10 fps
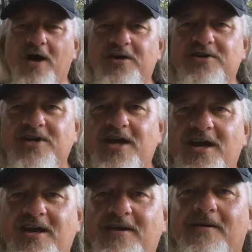
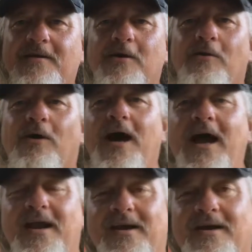Eugene. Well,
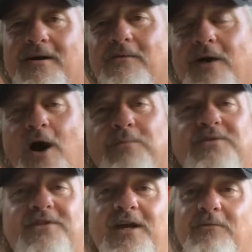hey, we'll hope to
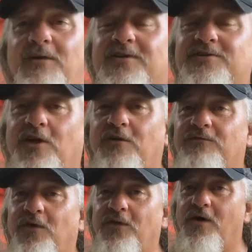see you real soon
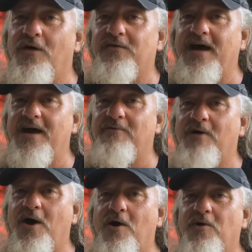further on down the
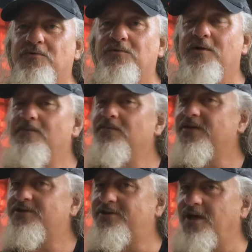road.
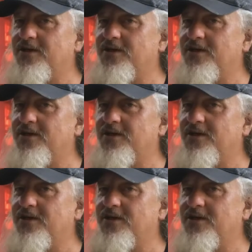Cheers,